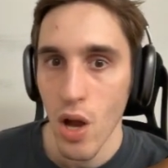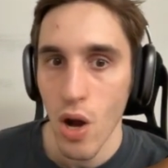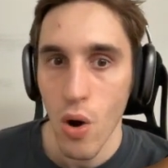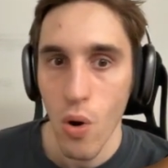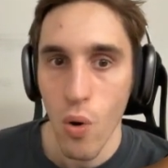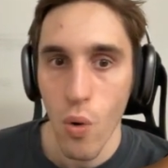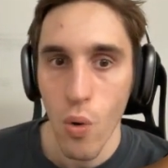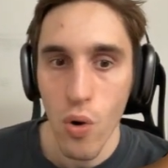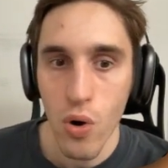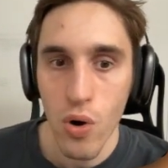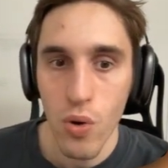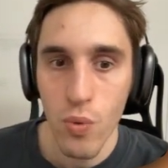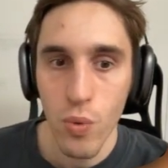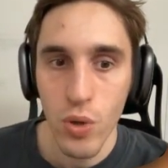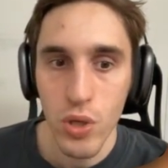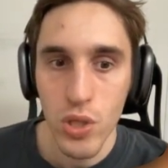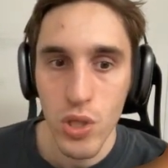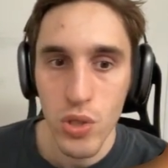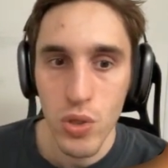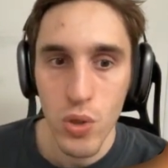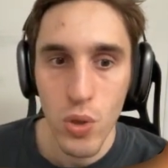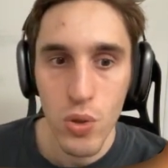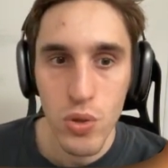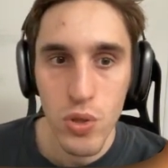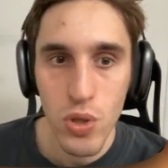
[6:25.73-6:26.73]
Or what
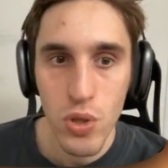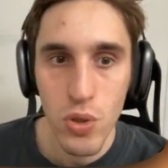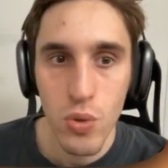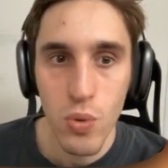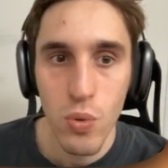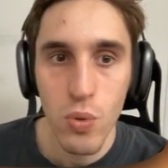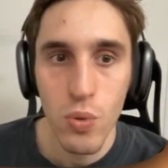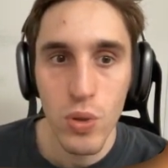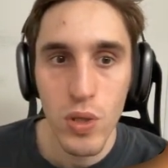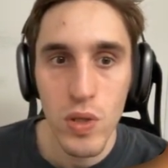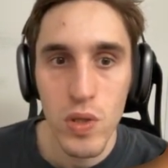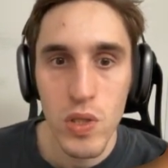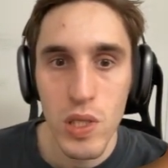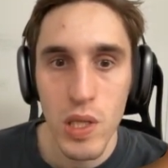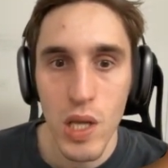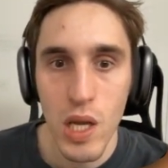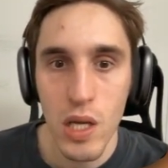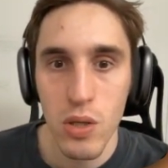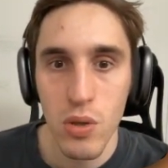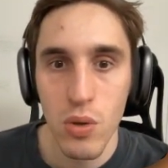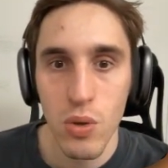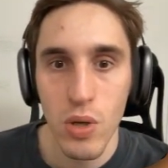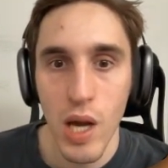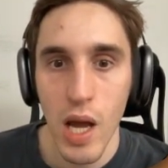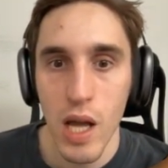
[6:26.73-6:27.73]
is also cool is
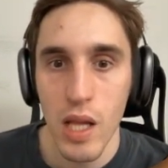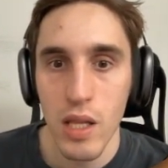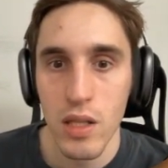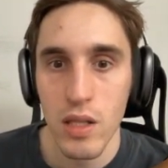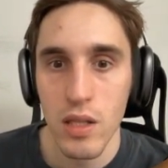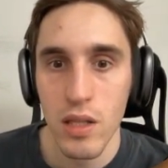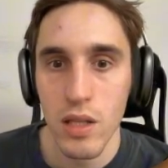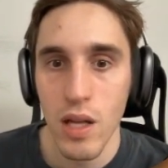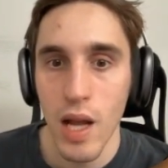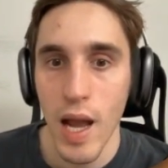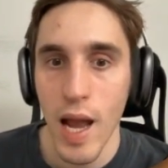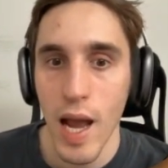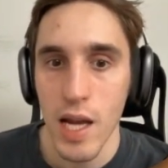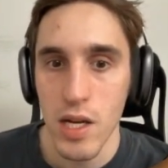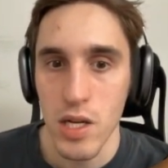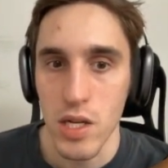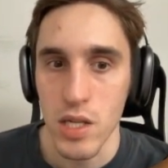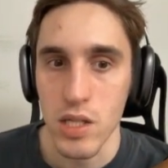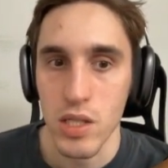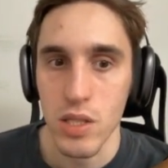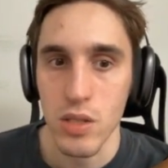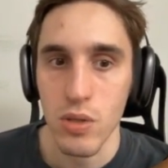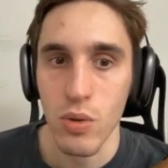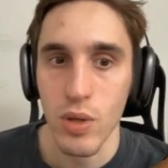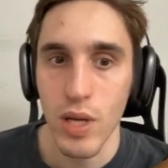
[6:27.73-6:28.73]
like you can
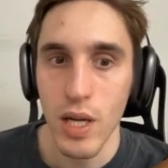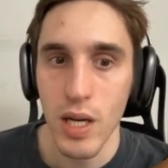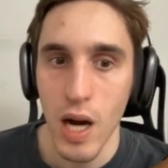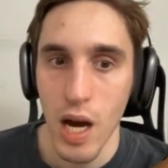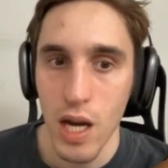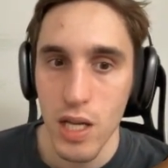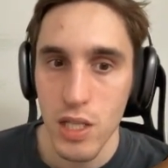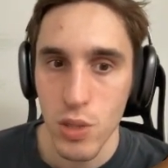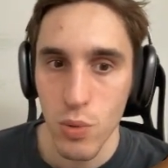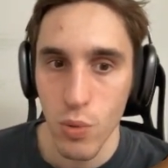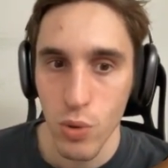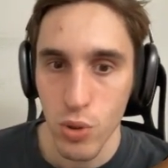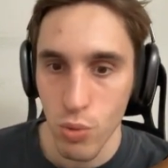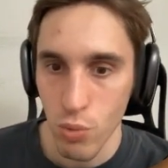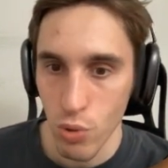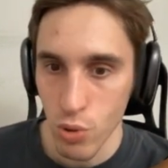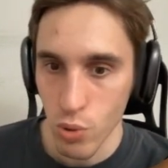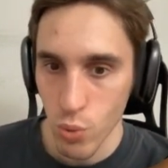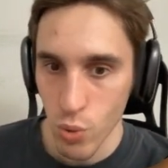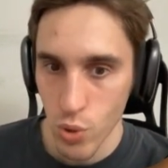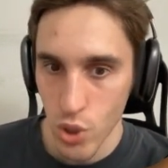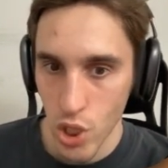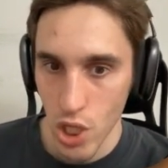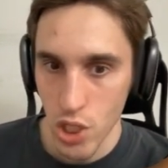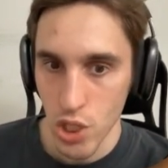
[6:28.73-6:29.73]
edit, you can ask what you want
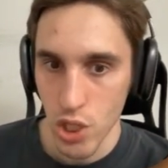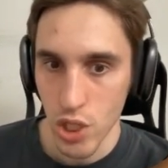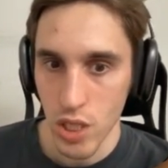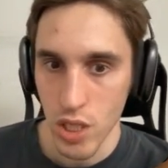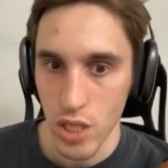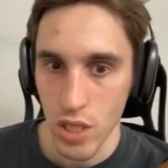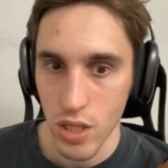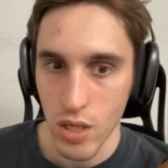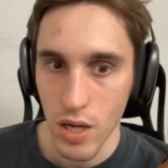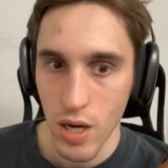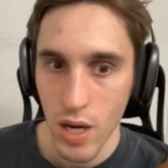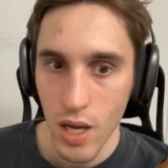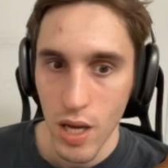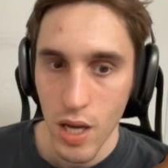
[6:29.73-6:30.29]
to change here.